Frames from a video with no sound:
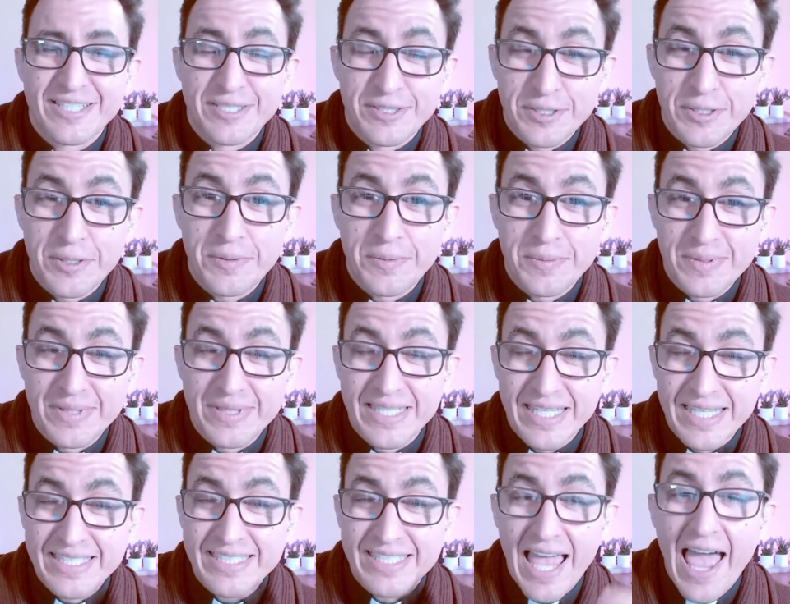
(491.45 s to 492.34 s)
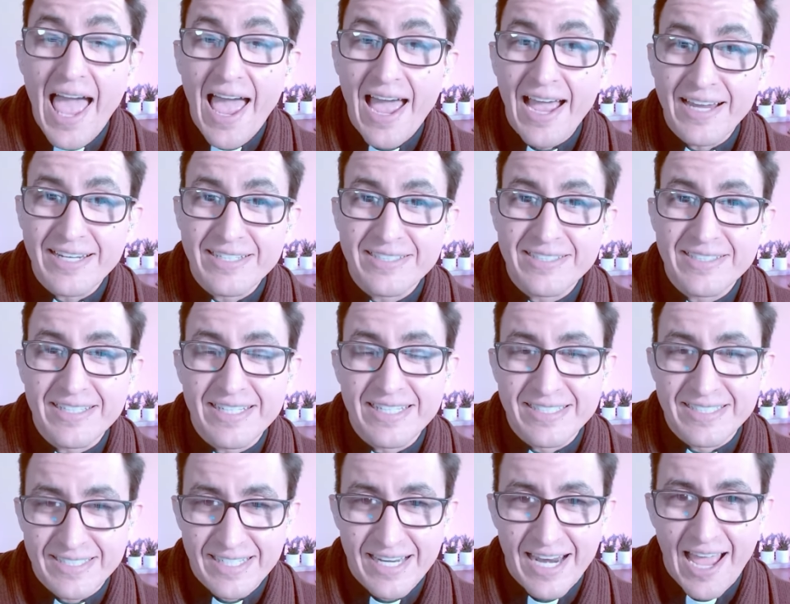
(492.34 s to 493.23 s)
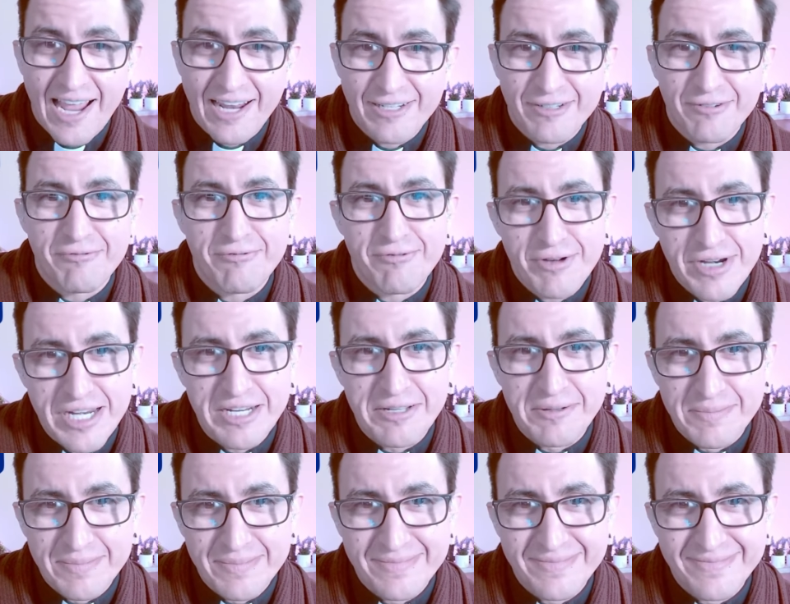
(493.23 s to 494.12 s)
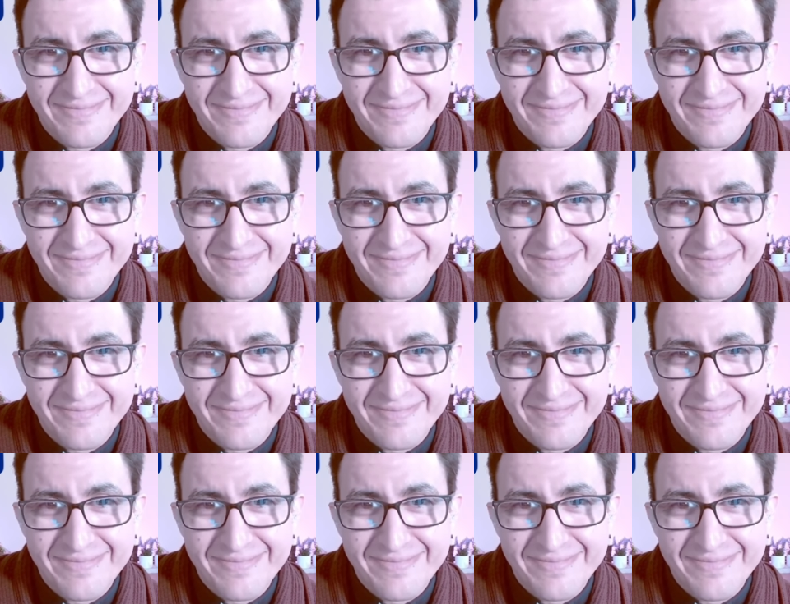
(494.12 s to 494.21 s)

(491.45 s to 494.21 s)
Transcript: So this act is an act of freedom.